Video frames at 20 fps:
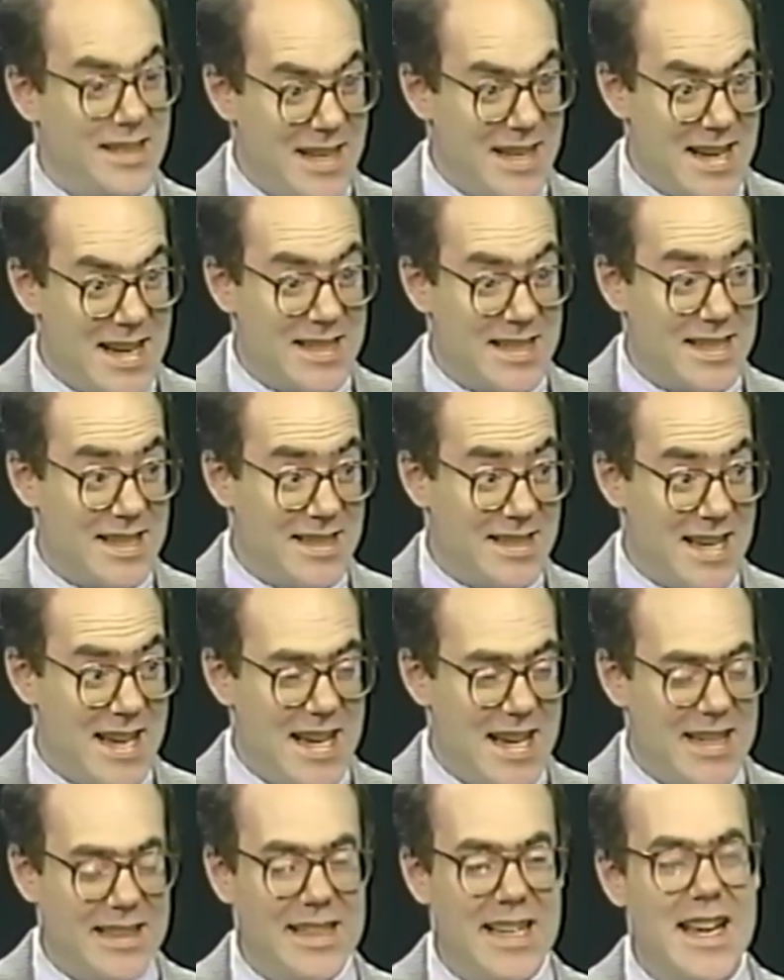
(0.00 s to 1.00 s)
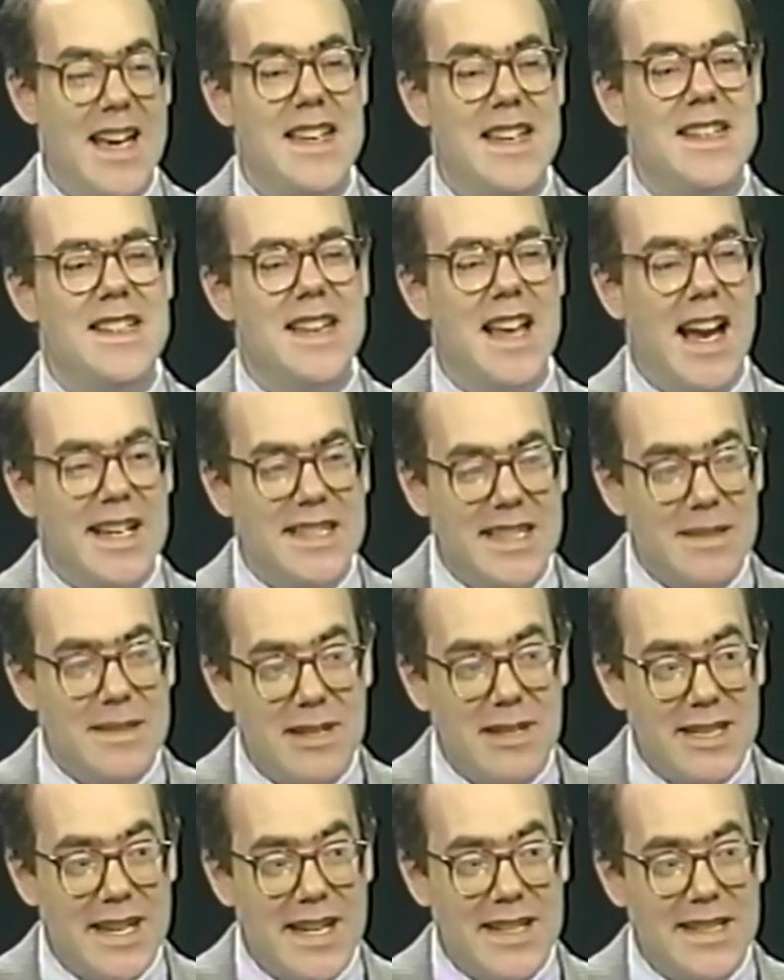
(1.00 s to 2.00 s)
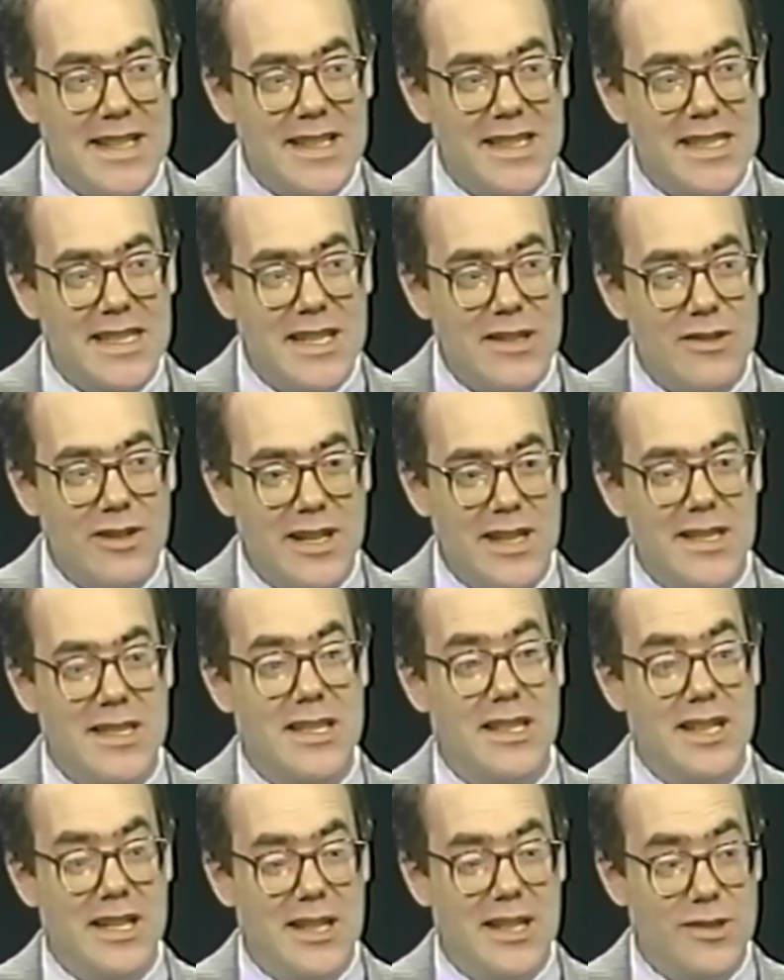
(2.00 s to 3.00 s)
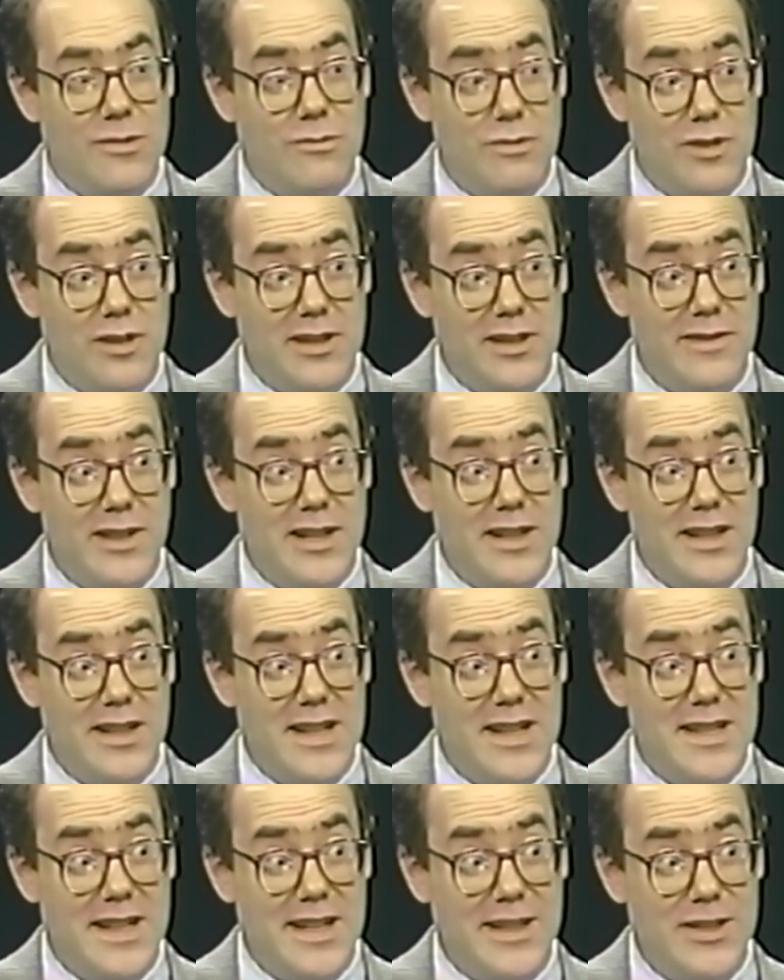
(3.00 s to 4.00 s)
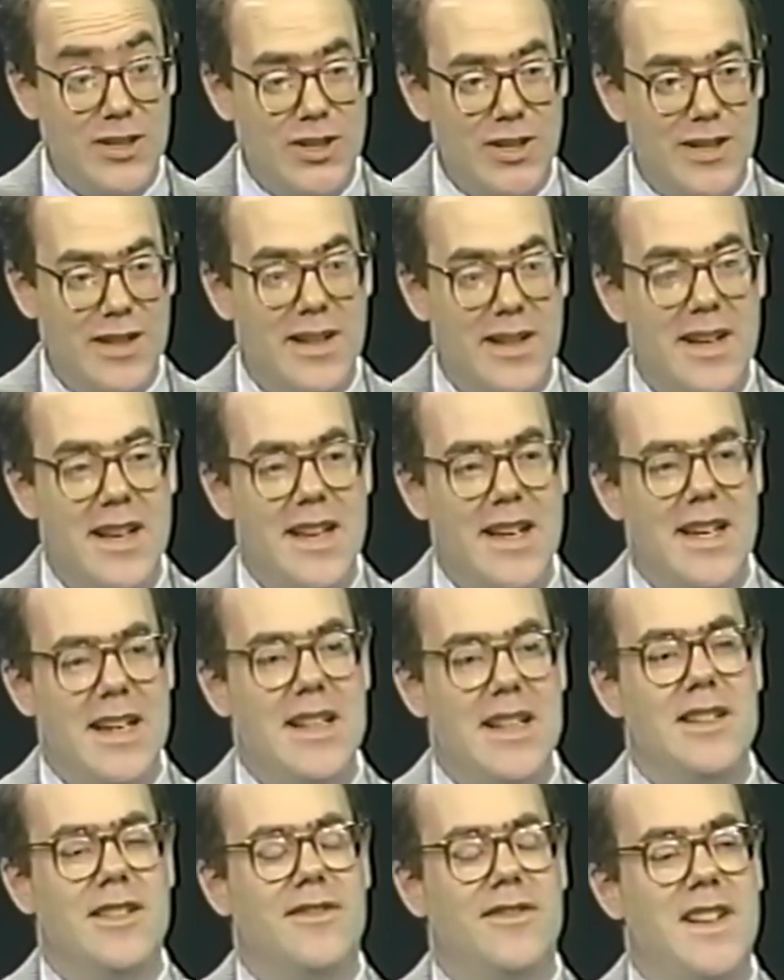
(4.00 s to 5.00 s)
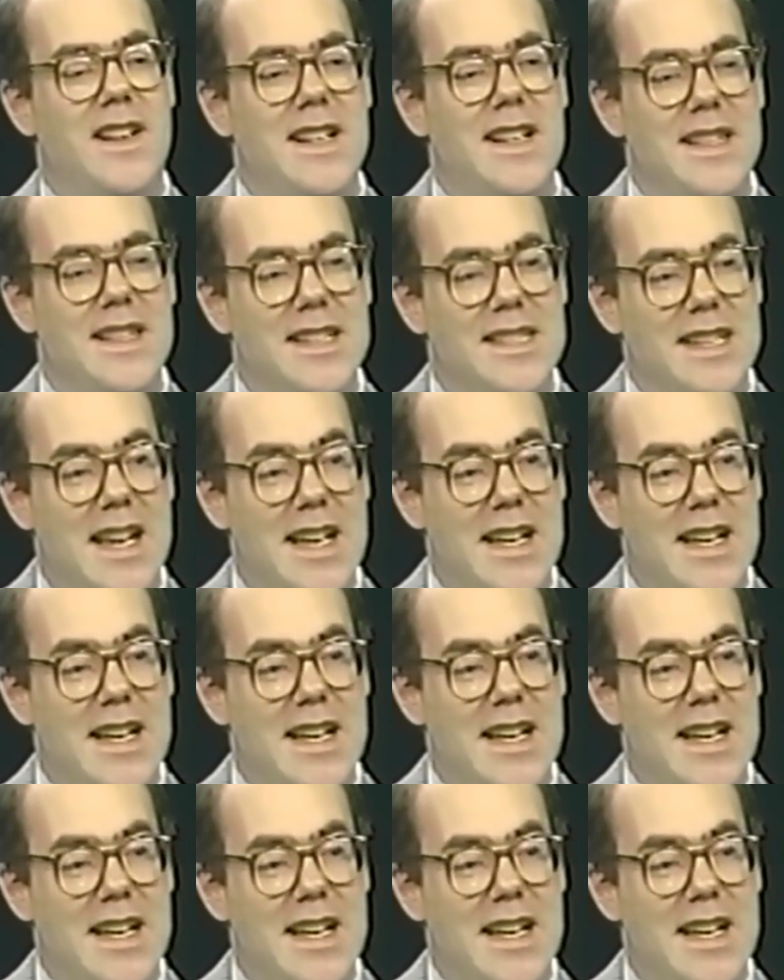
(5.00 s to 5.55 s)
Yes, exactly, and not to be taken seriously as a work of architecture. And you'll find this